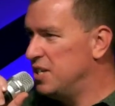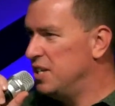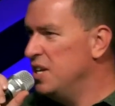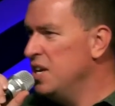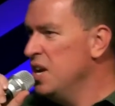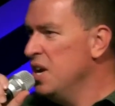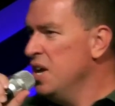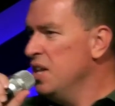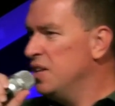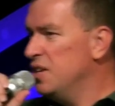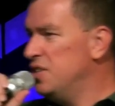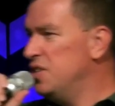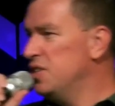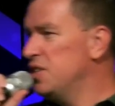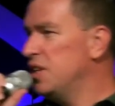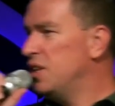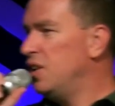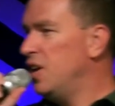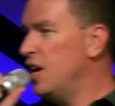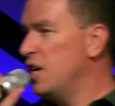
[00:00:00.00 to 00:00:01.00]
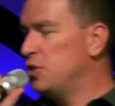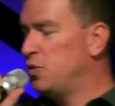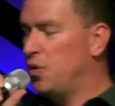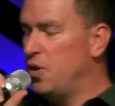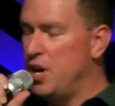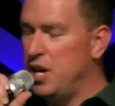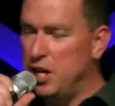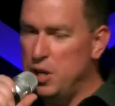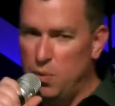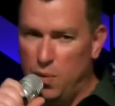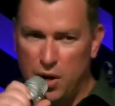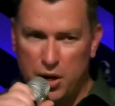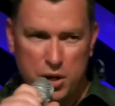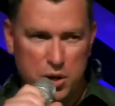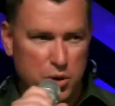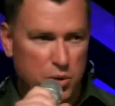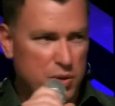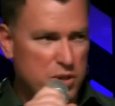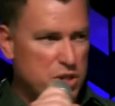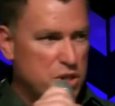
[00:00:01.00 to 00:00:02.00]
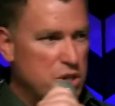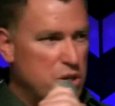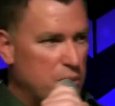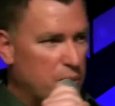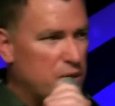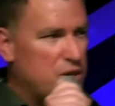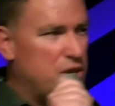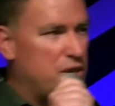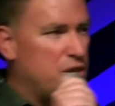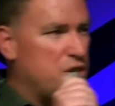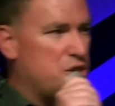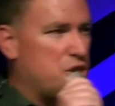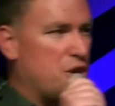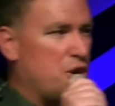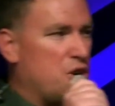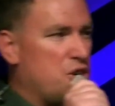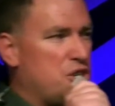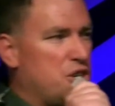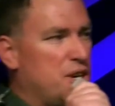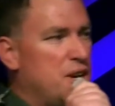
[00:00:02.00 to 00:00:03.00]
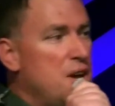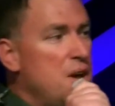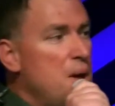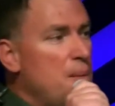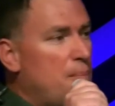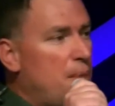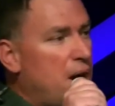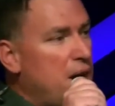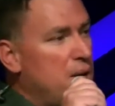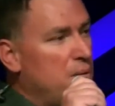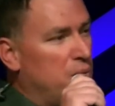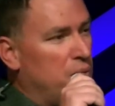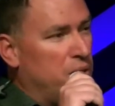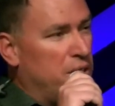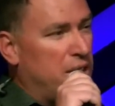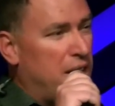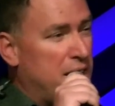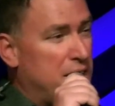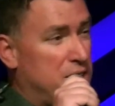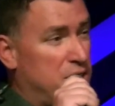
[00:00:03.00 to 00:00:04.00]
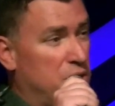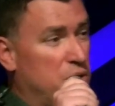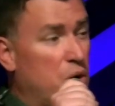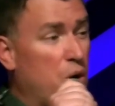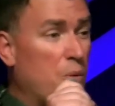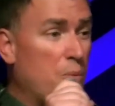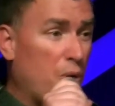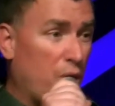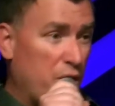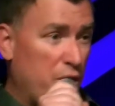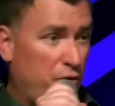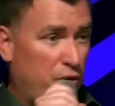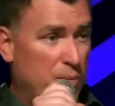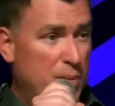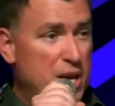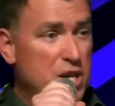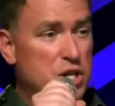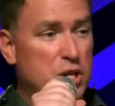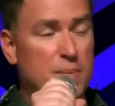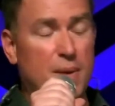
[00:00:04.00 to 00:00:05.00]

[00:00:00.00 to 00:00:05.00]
and this is a class for anyone who is newer to the church and might would like to know more information